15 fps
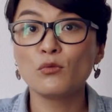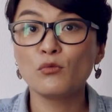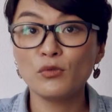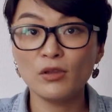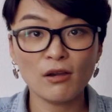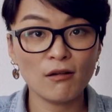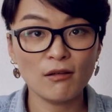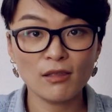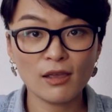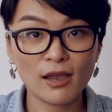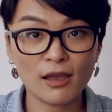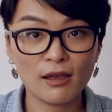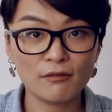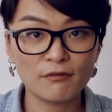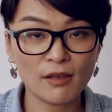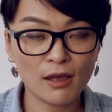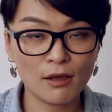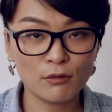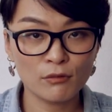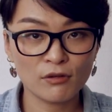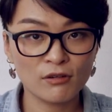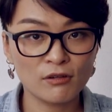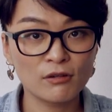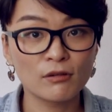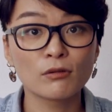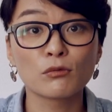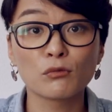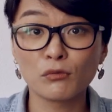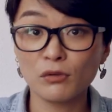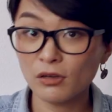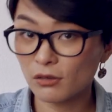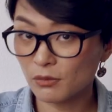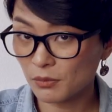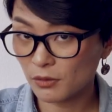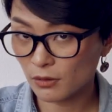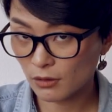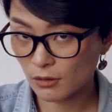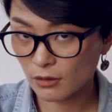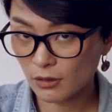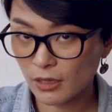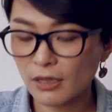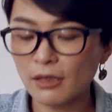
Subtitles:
We all have our real book.